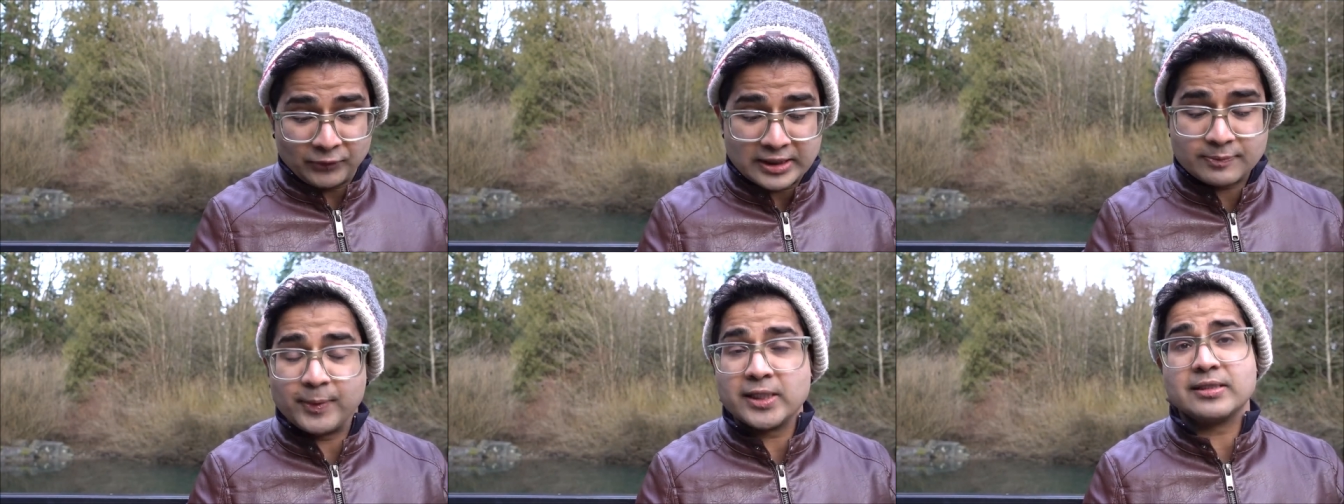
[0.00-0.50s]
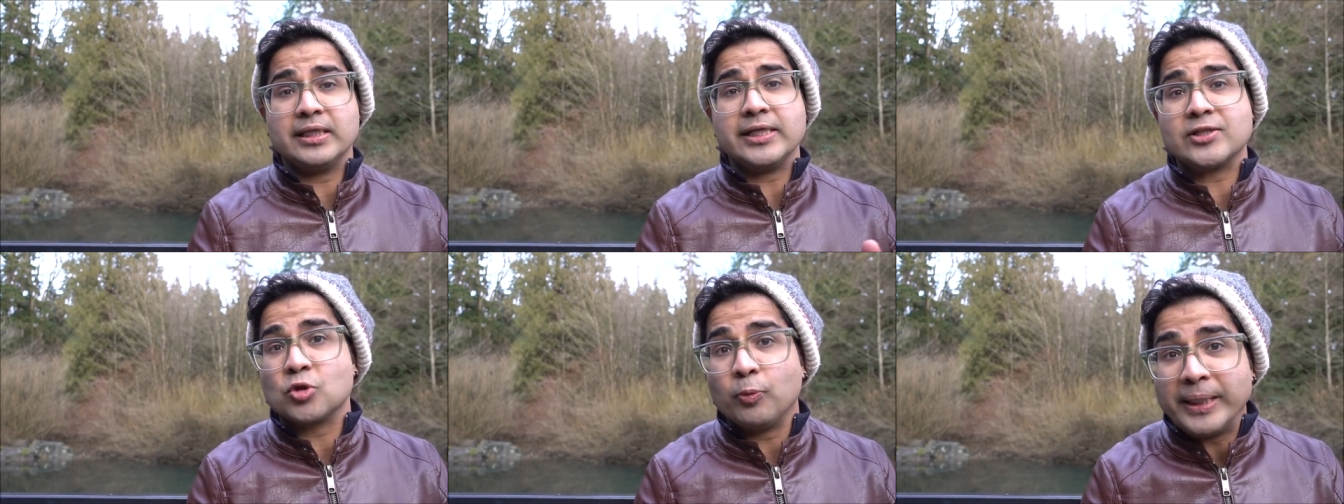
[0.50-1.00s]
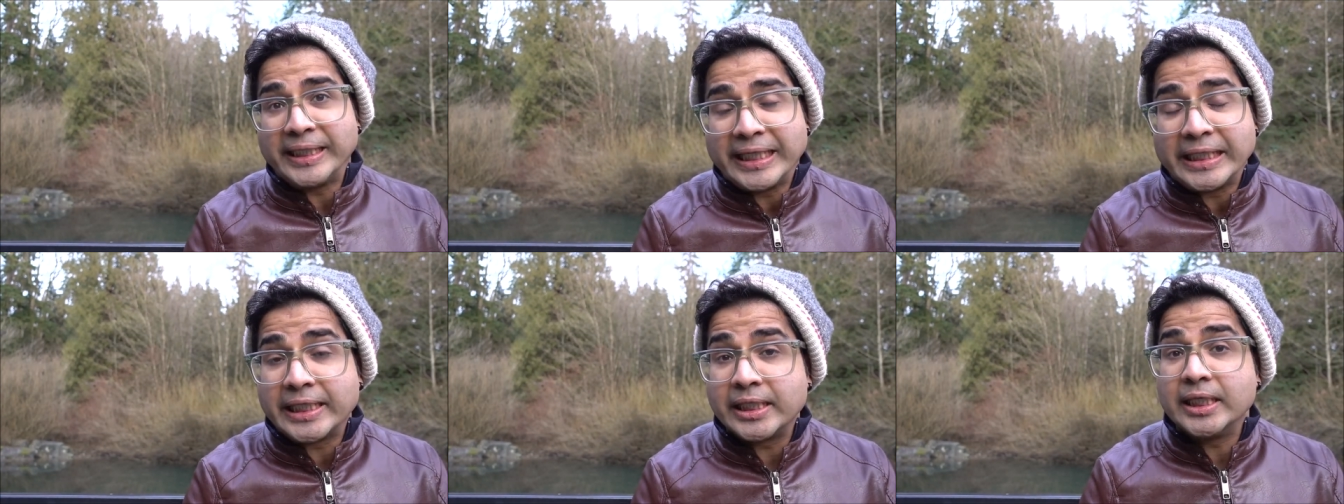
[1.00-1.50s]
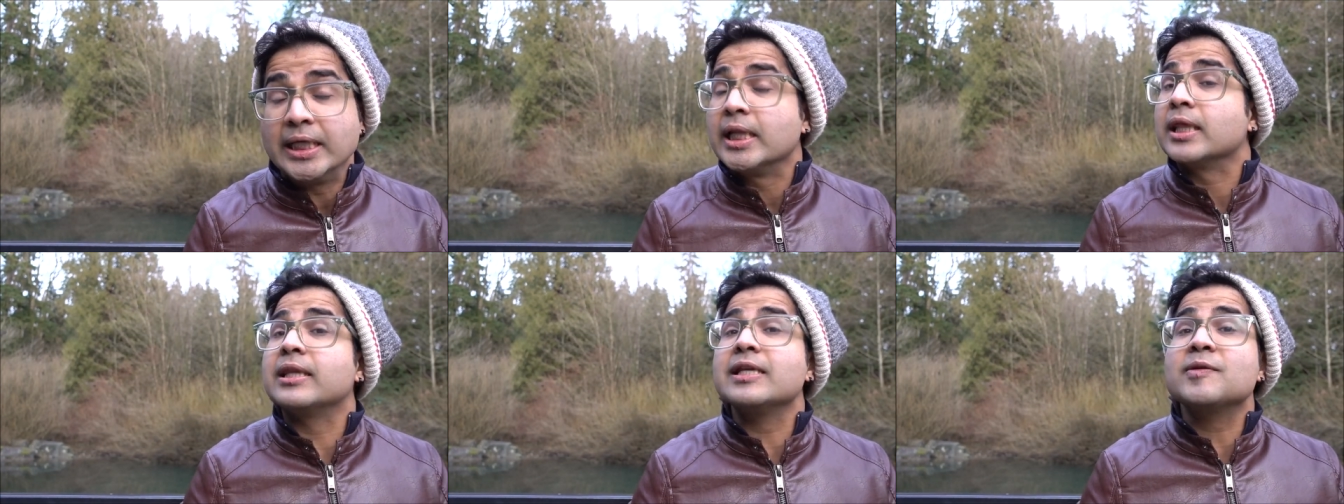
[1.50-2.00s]
this person is Jupiterian,
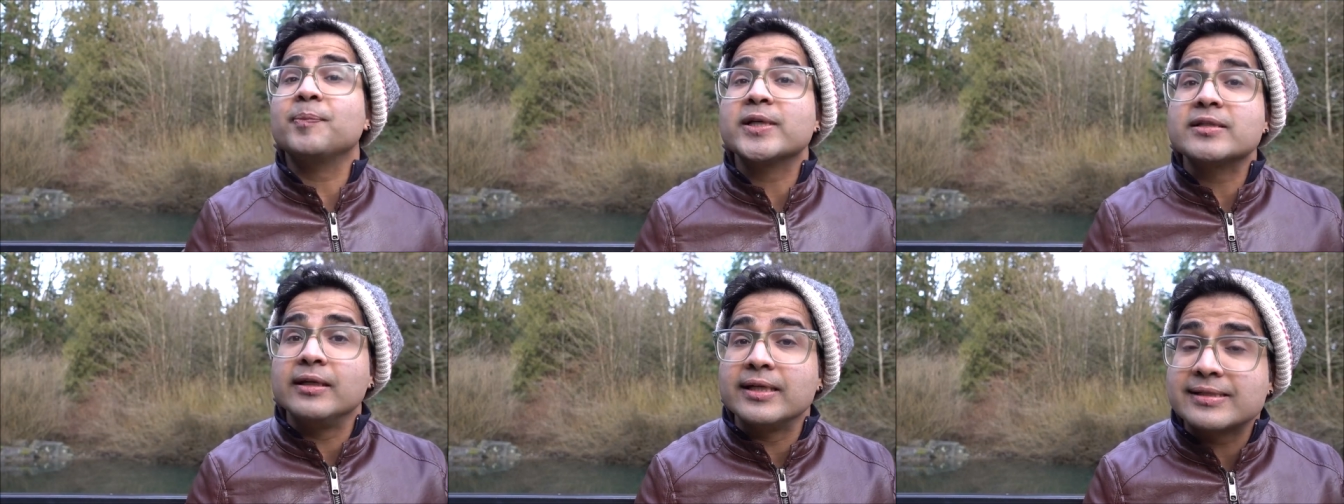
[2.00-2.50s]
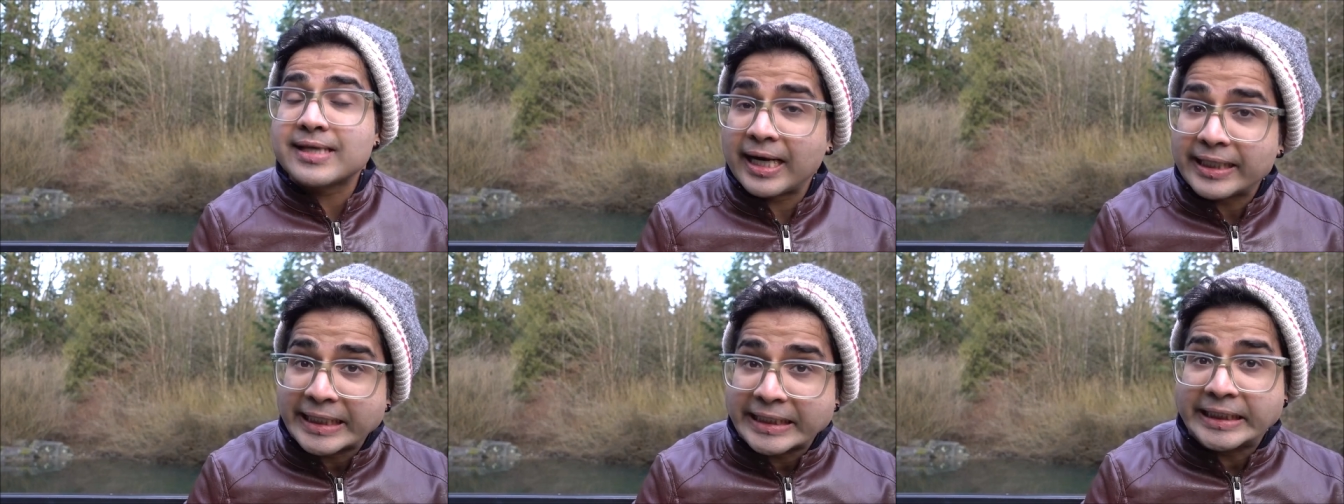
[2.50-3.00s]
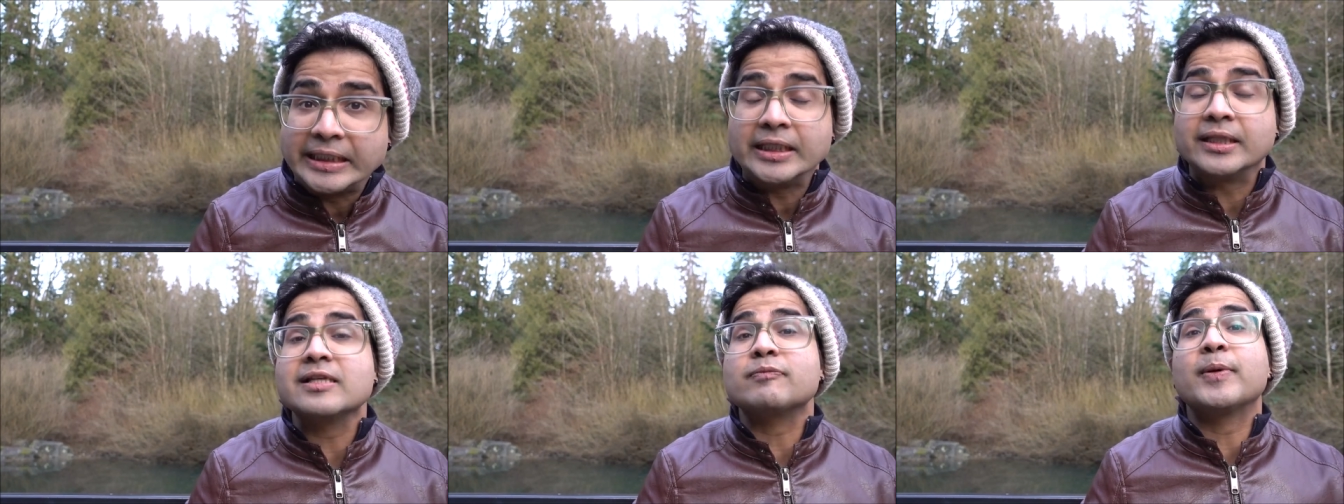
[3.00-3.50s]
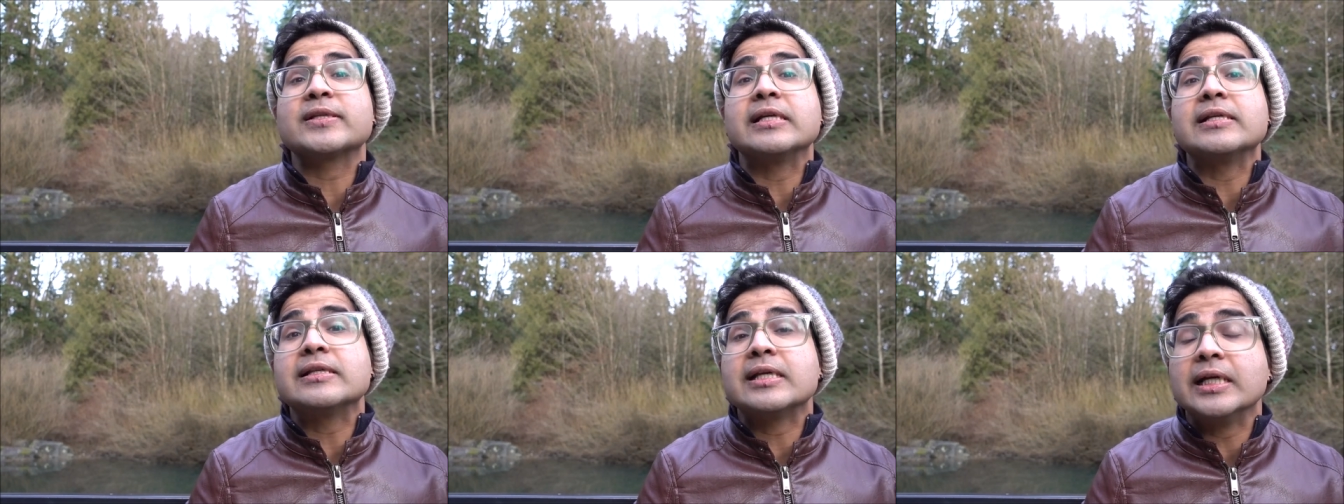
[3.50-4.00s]
this person is Saturnian, this
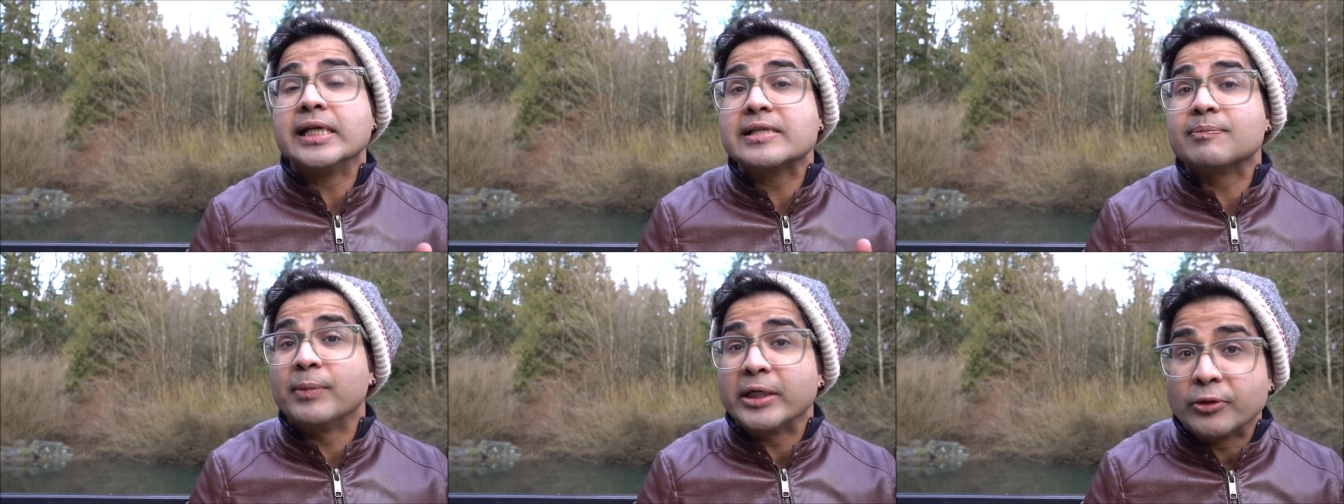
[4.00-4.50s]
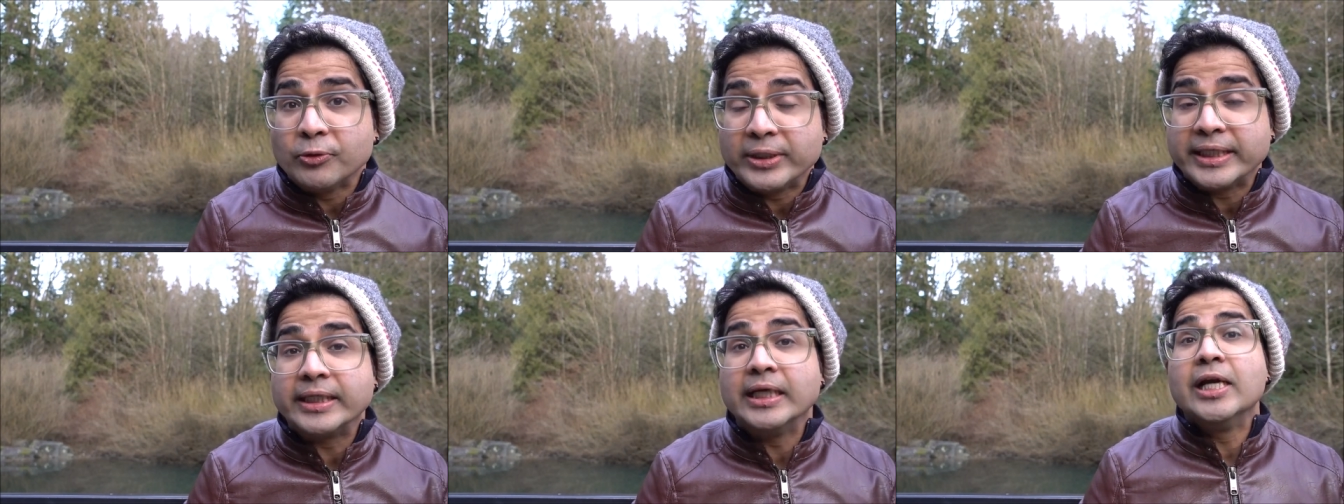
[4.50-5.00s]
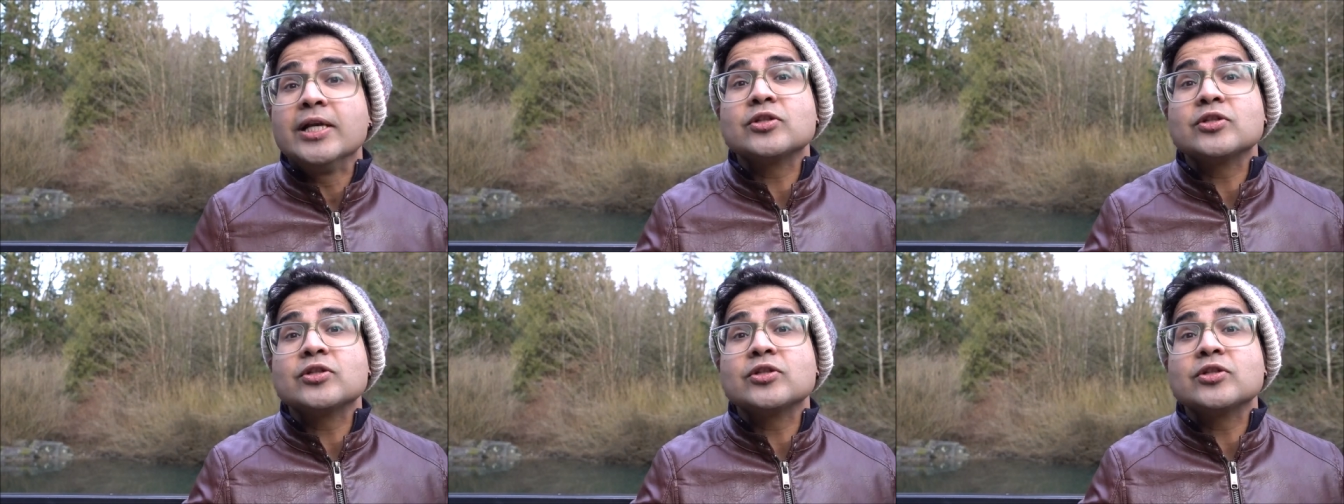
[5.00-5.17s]
person is Mercurian?